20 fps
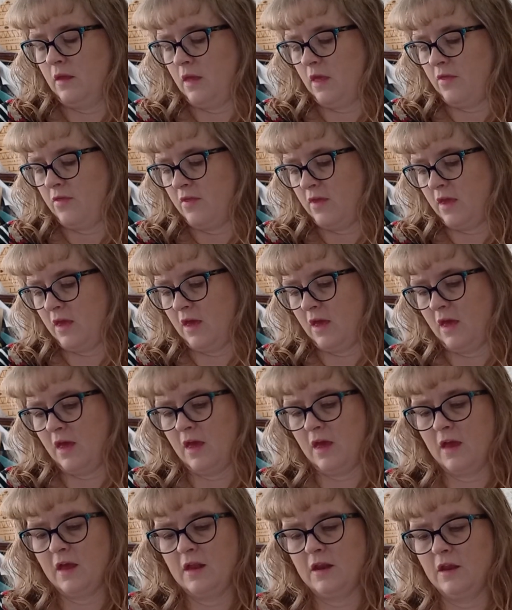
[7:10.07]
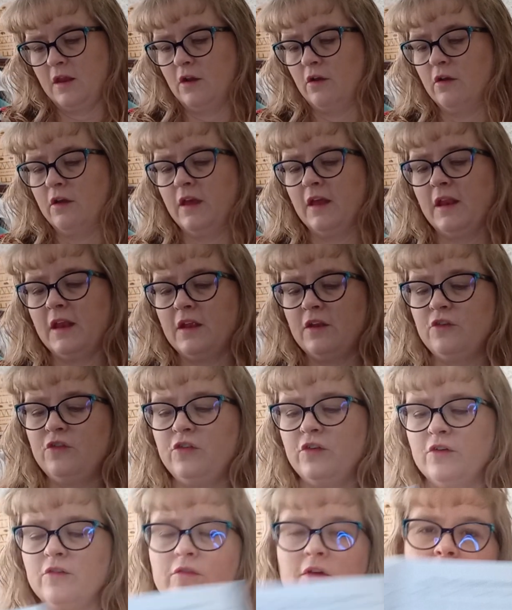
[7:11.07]
And then it'll get
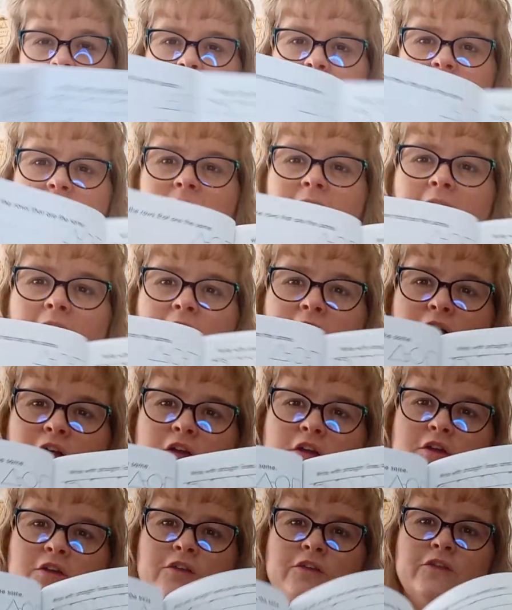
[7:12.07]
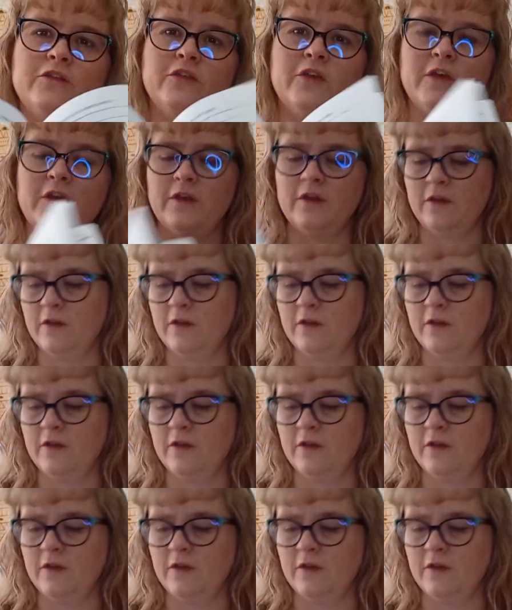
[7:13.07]
into writing letters.